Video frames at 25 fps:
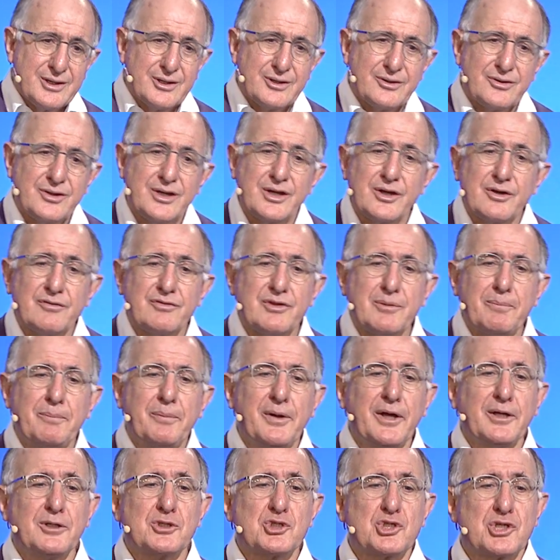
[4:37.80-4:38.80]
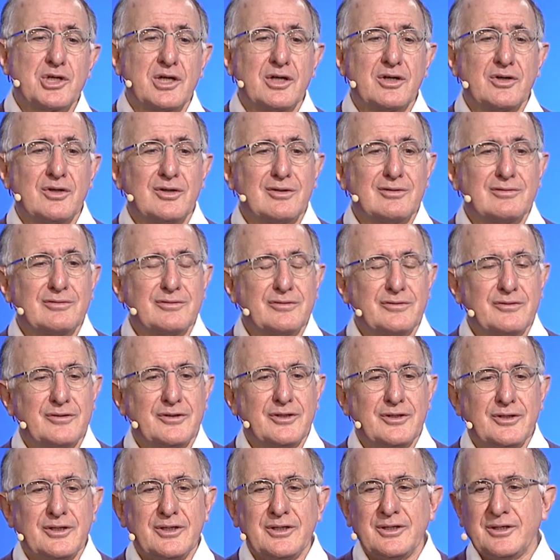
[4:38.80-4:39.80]
Think of the picture of
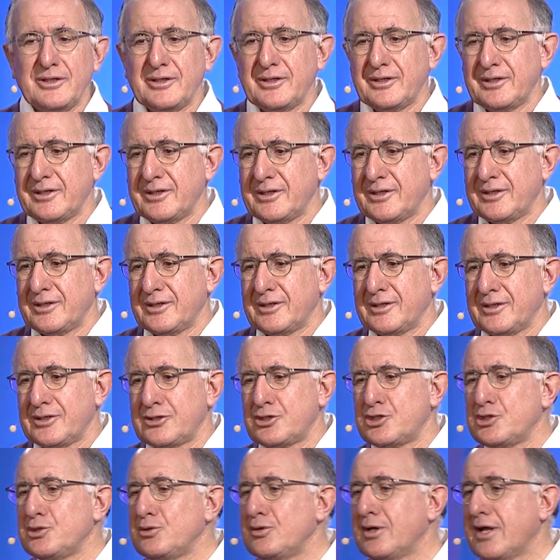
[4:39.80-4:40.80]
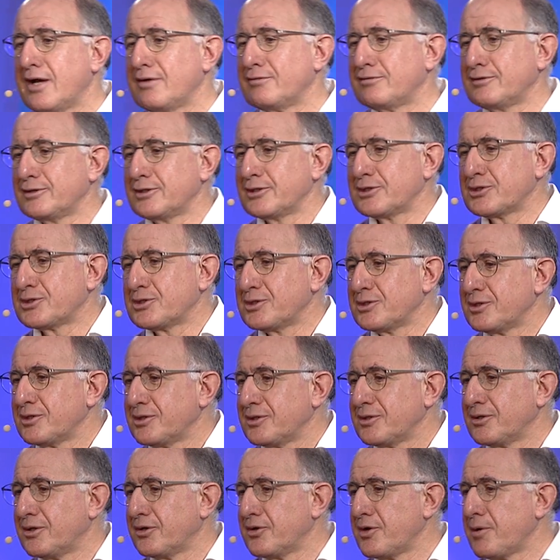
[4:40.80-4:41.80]
two lovers
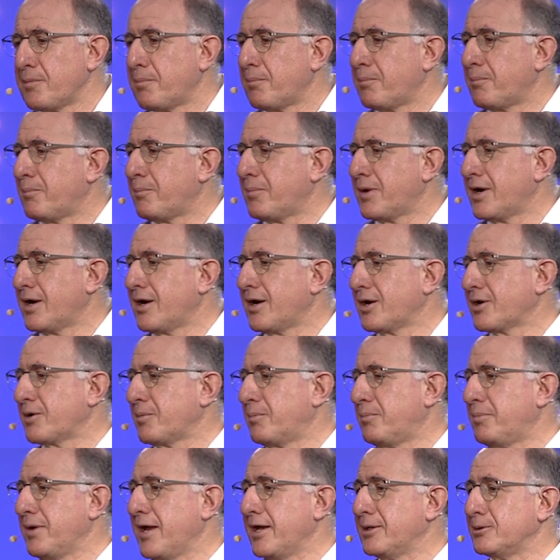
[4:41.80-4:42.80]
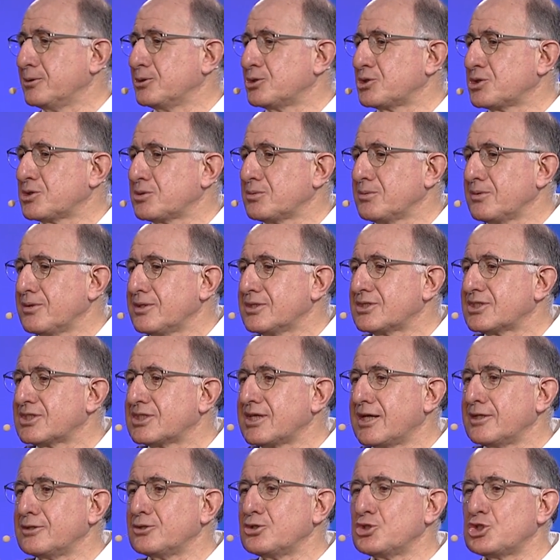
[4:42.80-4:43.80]
on a park bench when the
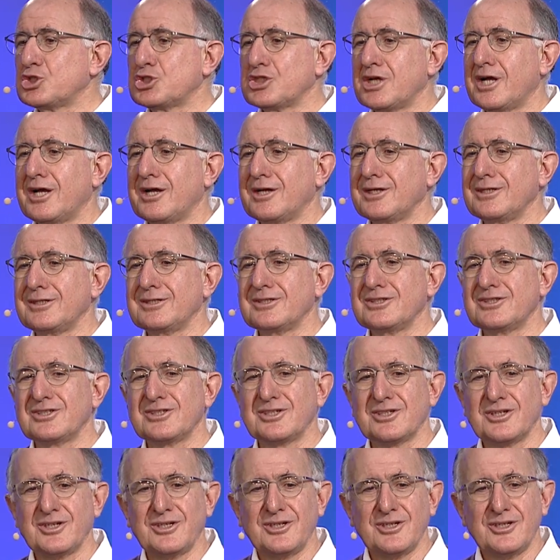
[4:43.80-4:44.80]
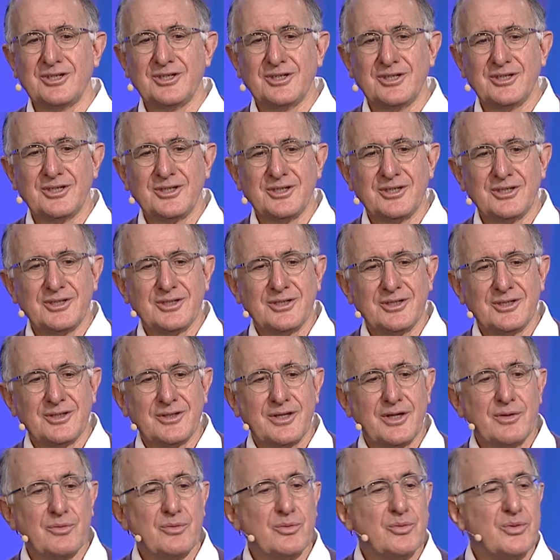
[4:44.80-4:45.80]
sun shines.
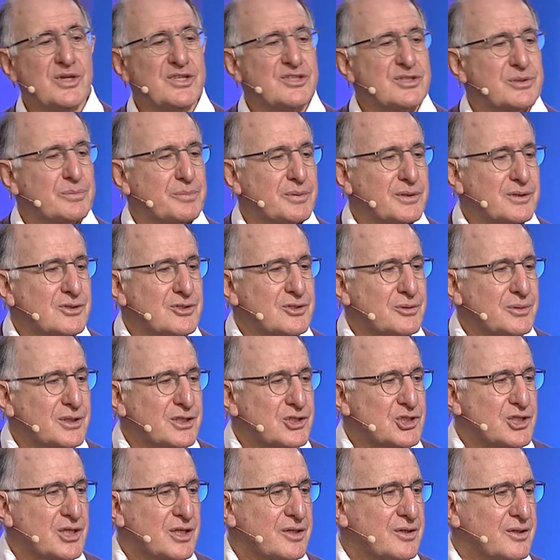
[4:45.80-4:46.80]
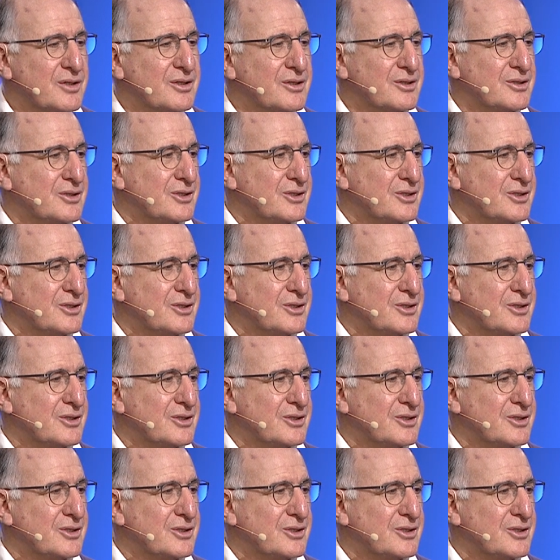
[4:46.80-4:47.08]
They whisper to each other.